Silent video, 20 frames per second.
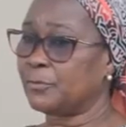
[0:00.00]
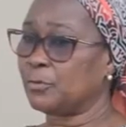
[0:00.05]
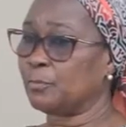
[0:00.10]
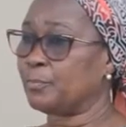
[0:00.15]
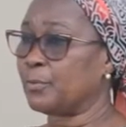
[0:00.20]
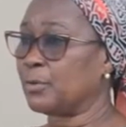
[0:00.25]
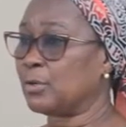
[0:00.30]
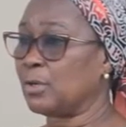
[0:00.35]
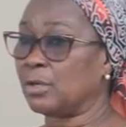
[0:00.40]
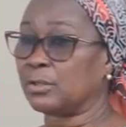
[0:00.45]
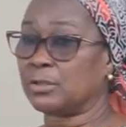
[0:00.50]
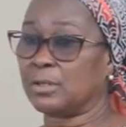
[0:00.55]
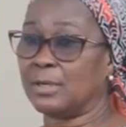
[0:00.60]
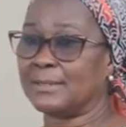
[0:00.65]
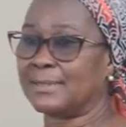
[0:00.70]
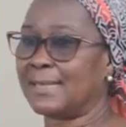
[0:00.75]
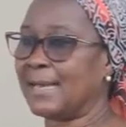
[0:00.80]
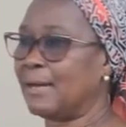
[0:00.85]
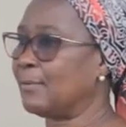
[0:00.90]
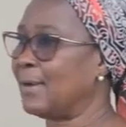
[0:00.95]
to
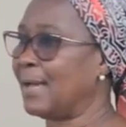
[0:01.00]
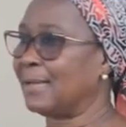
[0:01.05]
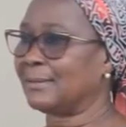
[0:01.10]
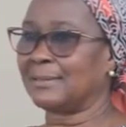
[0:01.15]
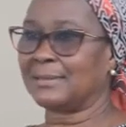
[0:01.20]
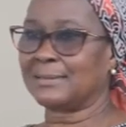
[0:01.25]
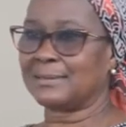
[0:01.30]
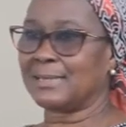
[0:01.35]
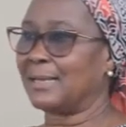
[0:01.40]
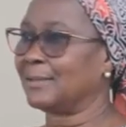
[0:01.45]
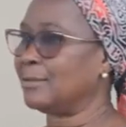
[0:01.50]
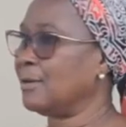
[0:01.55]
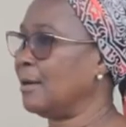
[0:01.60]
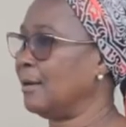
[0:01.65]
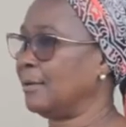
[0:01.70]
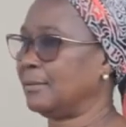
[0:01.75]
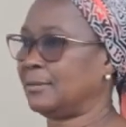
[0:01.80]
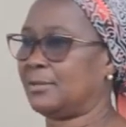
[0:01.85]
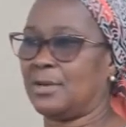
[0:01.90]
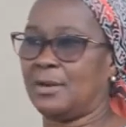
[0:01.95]
production there, where things are
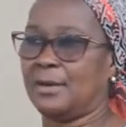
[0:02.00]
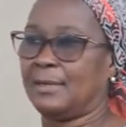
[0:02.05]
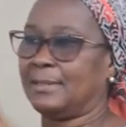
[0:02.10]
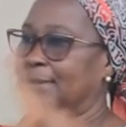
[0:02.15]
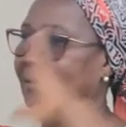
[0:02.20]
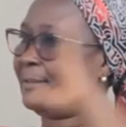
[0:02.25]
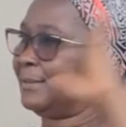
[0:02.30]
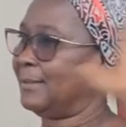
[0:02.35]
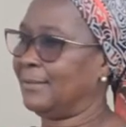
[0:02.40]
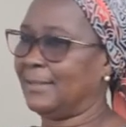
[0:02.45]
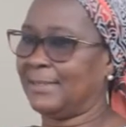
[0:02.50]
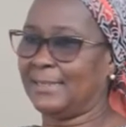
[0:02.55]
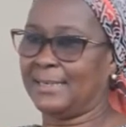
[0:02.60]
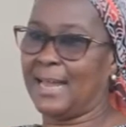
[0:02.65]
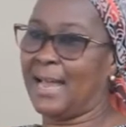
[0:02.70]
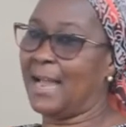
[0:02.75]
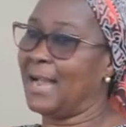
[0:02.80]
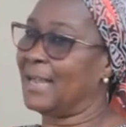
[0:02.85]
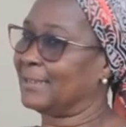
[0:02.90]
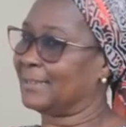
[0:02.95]
done on a
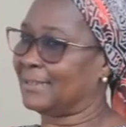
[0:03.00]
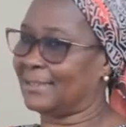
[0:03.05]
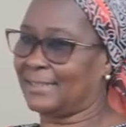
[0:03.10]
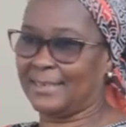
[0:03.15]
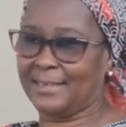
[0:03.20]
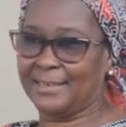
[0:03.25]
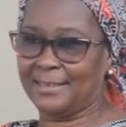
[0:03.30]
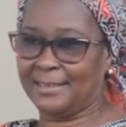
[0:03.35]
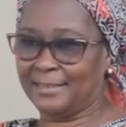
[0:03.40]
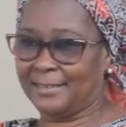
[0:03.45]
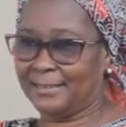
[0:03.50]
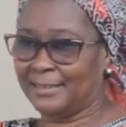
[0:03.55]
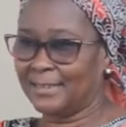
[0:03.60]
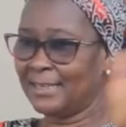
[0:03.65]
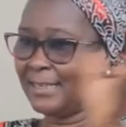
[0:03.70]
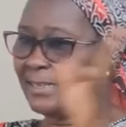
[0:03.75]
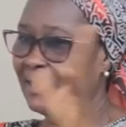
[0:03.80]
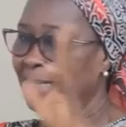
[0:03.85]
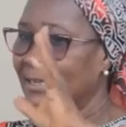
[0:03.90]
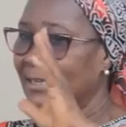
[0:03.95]
large scale,
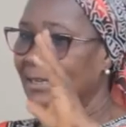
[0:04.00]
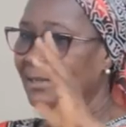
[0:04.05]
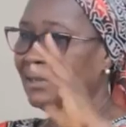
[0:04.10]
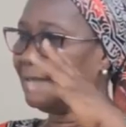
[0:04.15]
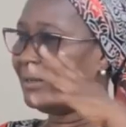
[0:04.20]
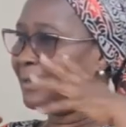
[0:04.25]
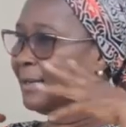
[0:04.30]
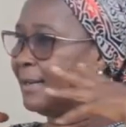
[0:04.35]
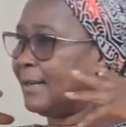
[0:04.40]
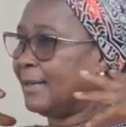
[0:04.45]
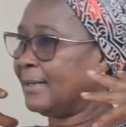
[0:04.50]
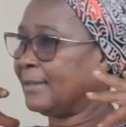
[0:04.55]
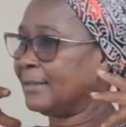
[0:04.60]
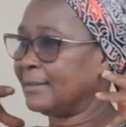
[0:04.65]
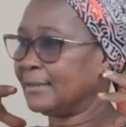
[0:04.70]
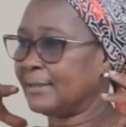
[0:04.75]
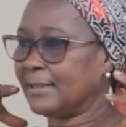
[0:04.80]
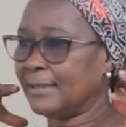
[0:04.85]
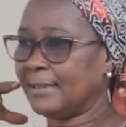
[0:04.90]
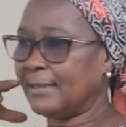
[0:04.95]

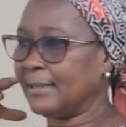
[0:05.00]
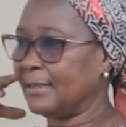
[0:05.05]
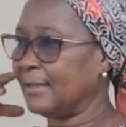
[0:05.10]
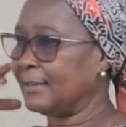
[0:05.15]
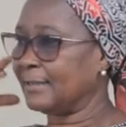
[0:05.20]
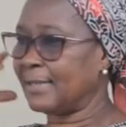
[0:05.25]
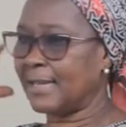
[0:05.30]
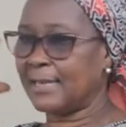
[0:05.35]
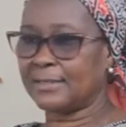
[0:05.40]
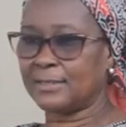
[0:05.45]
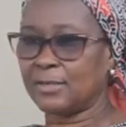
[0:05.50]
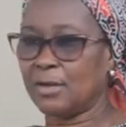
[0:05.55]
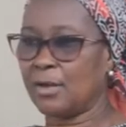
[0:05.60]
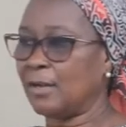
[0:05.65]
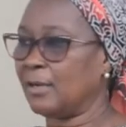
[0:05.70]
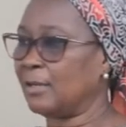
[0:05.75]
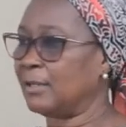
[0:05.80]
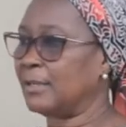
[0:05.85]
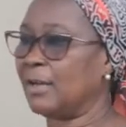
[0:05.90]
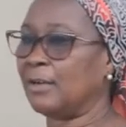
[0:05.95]
and there's
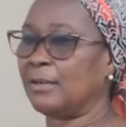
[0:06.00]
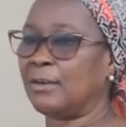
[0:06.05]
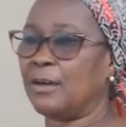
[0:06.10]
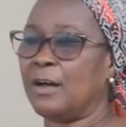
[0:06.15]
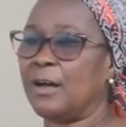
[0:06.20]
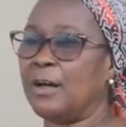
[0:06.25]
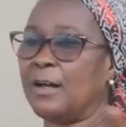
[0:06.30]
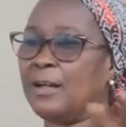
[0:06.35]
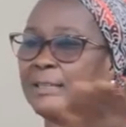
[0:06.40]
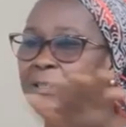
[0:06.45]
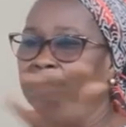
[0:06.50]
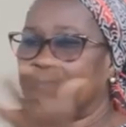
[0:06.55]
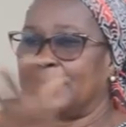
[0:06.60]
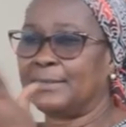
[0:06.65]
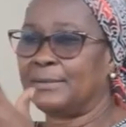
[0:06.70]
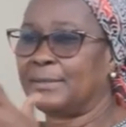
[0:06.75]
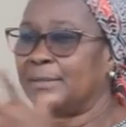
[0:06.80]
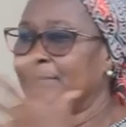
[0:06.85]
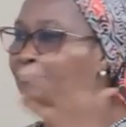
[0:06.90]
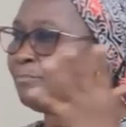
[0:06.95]
all
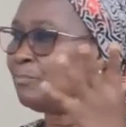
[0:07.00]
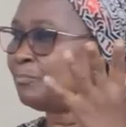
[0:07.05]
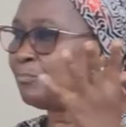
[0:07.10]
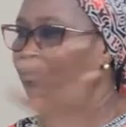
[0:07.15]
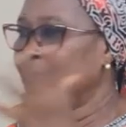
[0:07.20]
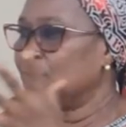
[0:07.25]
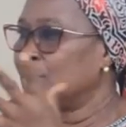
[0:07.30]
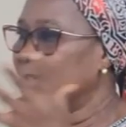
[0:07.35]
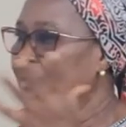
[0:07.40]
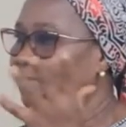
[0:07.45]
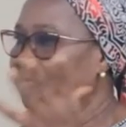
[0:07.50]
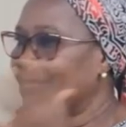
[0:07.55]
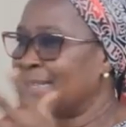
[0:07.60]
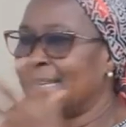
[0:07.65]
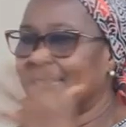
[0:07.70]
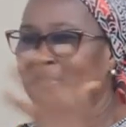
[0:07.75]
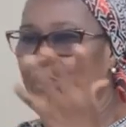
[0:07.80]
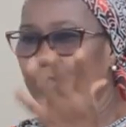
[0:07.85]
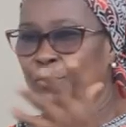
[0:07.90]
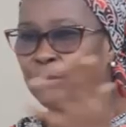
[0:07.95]
the
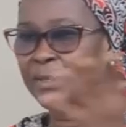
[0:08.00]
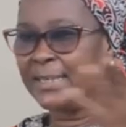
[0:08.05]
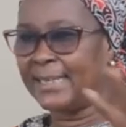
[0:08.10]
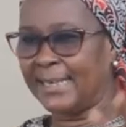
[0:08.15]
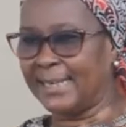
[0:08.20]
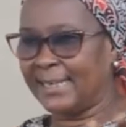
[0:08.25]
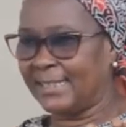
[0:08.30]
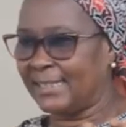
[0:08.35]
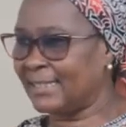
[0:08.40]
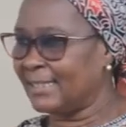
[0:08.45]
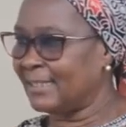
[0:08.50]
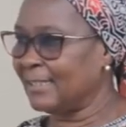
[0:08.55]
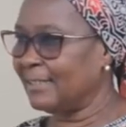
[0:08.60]
things you need,